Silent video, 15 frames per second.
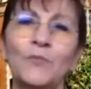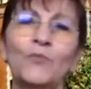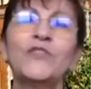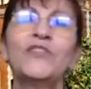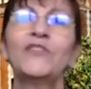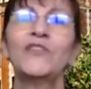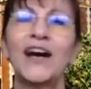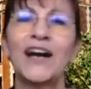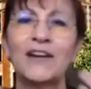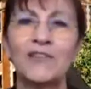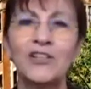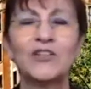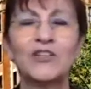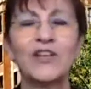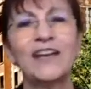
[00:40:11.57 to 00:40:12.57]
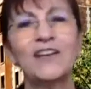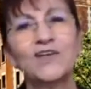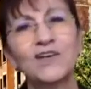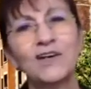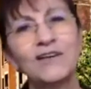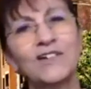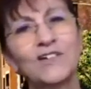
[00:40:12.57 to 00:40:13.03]
Within the higher
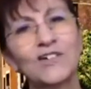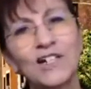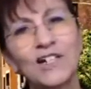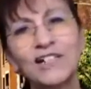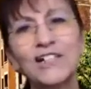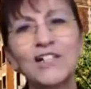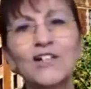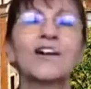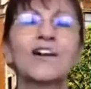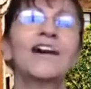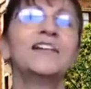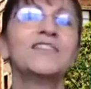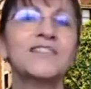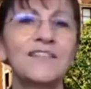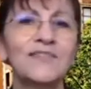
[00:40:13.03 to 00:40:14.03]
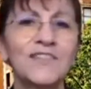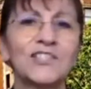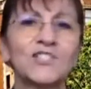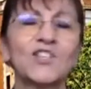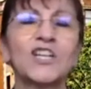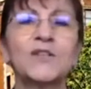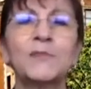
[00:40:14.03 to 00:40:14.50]
education, there's clear content
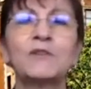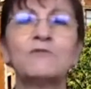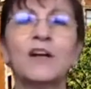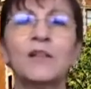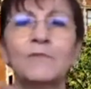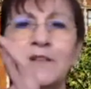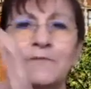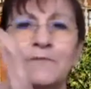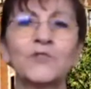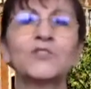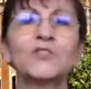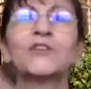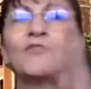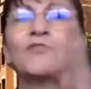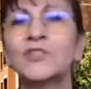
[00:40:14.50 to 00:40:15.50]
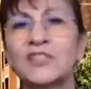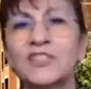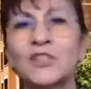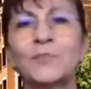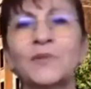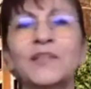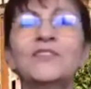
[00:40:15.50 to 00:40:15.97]
that's going to be relevant for different
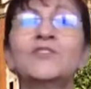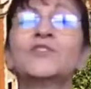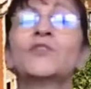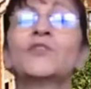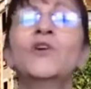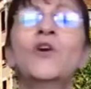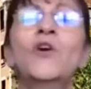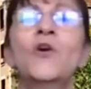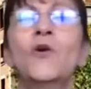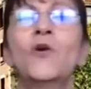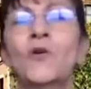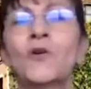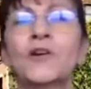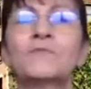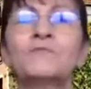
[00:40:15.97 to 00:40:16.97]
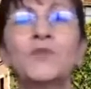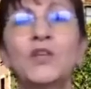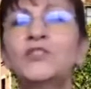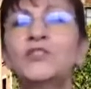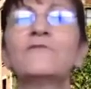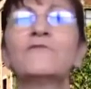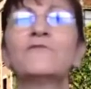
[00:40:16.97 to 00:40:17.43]
disciplines or
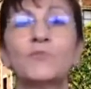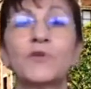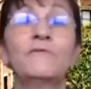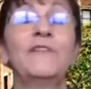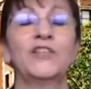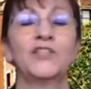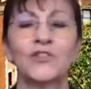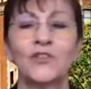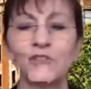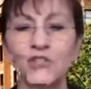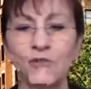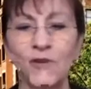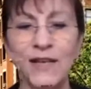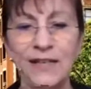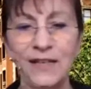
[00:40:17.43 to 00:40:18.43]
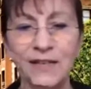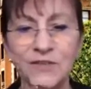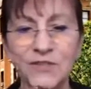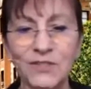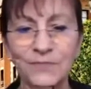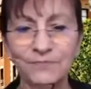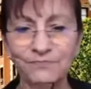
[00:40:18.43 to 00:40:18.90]
different professional
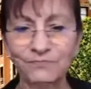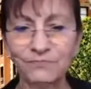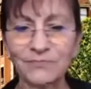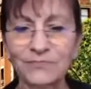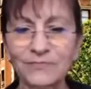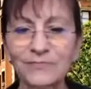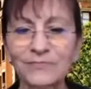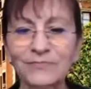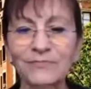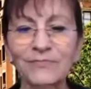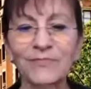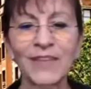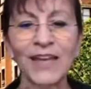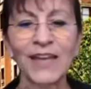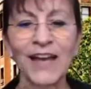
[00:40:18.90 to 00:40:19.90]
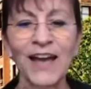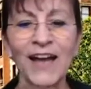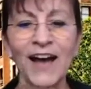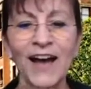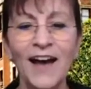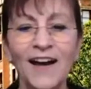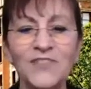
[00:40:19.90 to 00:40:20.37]
trainings.
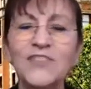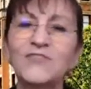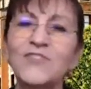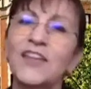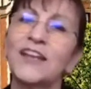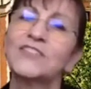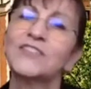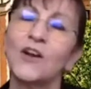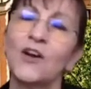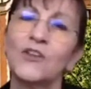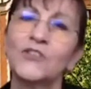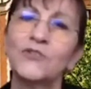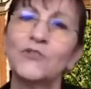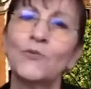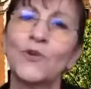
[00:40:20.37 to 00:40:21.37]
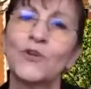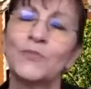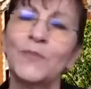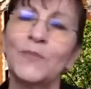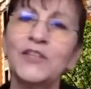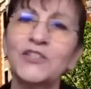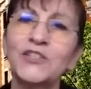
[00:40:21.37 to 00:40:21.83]
I think that it's also
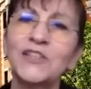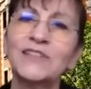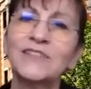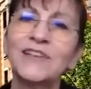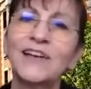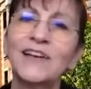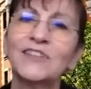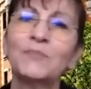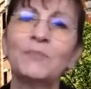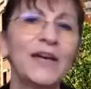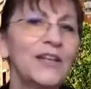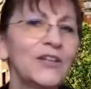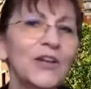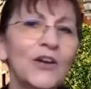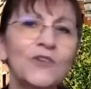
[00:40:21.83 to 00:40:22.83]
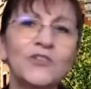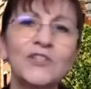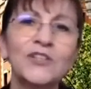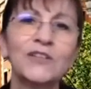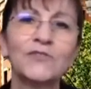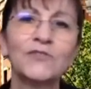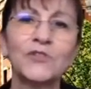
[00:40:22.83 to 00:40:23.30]
worth mentioning that the
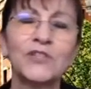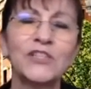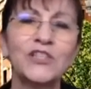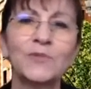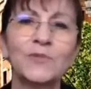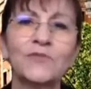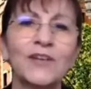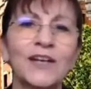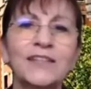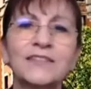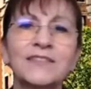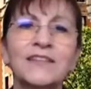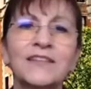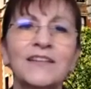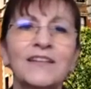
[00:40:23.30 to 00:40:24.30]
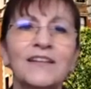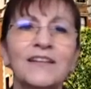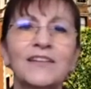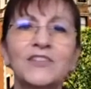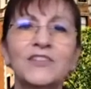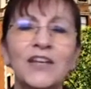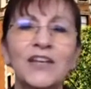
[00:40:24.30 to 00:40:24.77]
pedagogy of learning human rights
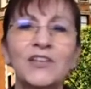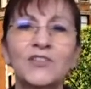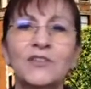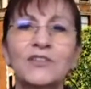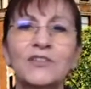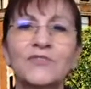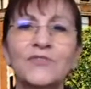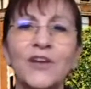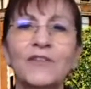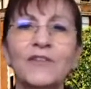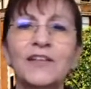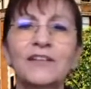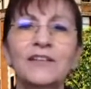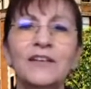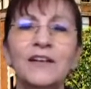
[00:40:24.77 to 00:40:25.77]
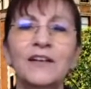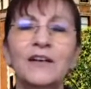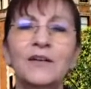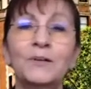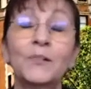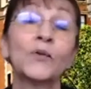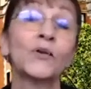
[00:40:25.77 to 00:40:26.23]
education is very
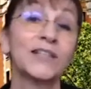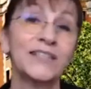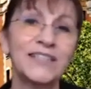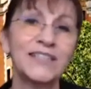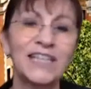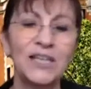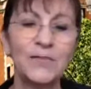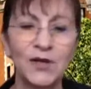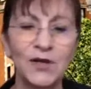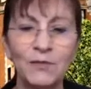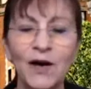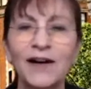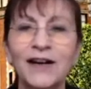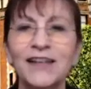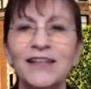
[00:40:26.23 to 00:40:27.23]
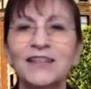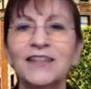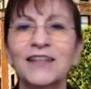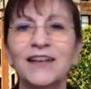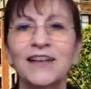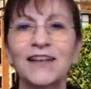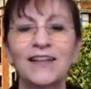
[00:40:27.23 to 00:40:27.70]
important to keep in
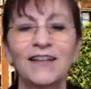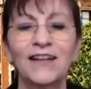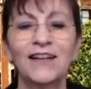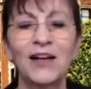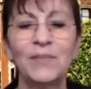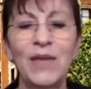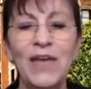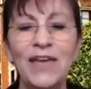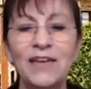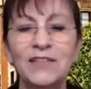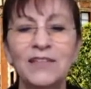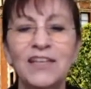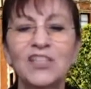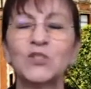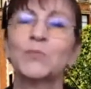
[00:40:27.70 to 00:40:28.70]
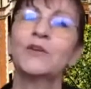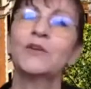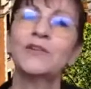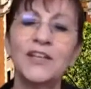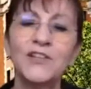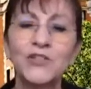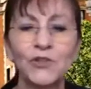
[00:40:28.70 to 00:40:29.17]
mind. And
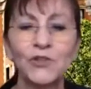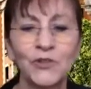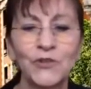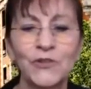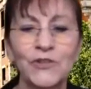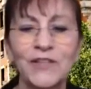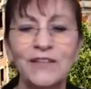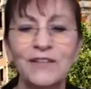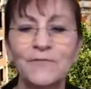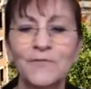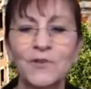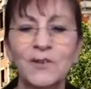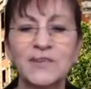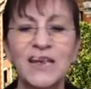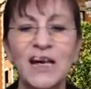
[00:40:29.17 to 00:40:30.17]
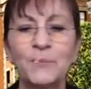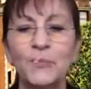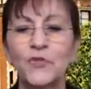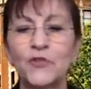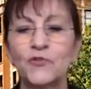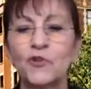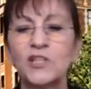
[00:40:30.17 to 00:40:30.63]
experiential learning, for
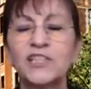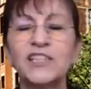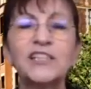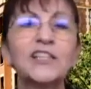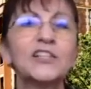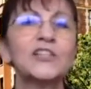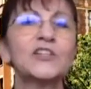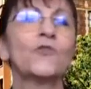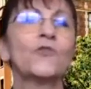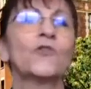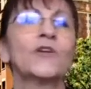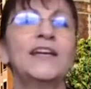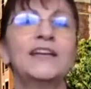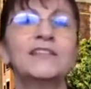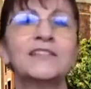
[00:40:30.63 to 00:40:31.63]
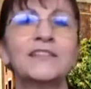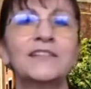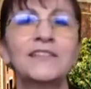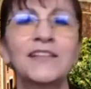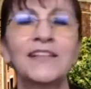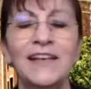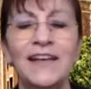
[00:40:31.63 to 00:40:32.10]
example, through clinically
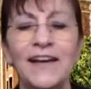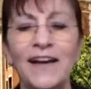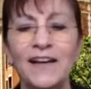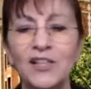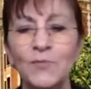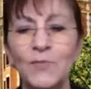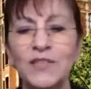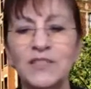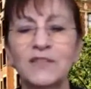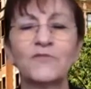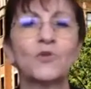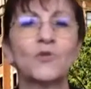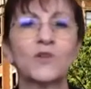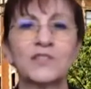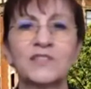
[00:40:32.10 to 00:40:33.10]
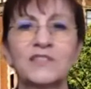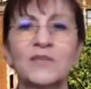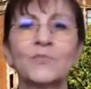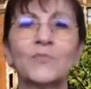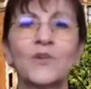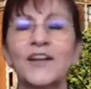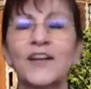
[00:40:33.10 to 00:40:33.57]
oriented elements of courses
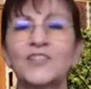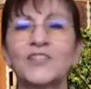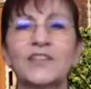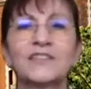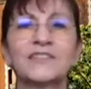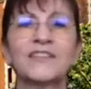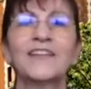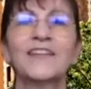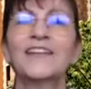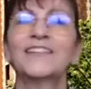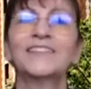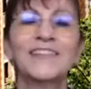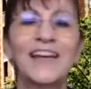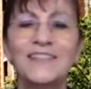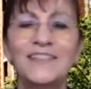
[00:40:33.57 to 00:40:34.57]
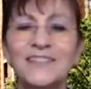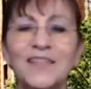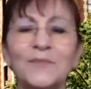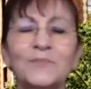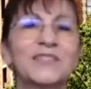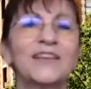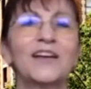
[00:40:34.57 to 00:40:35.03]
and projects,
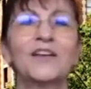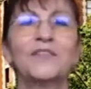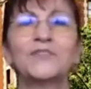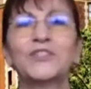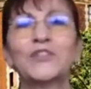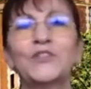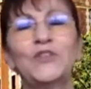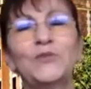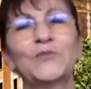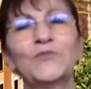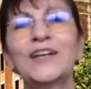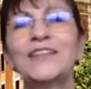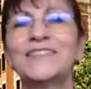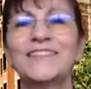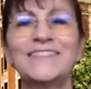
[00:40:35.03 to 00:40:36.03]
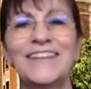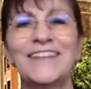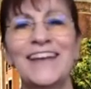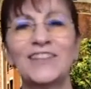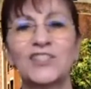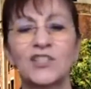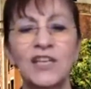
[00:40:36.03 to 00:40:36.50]
lends themselves to human rights
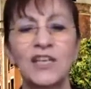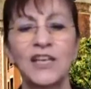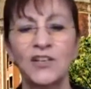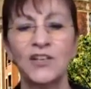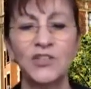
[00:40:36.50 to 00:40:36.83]
education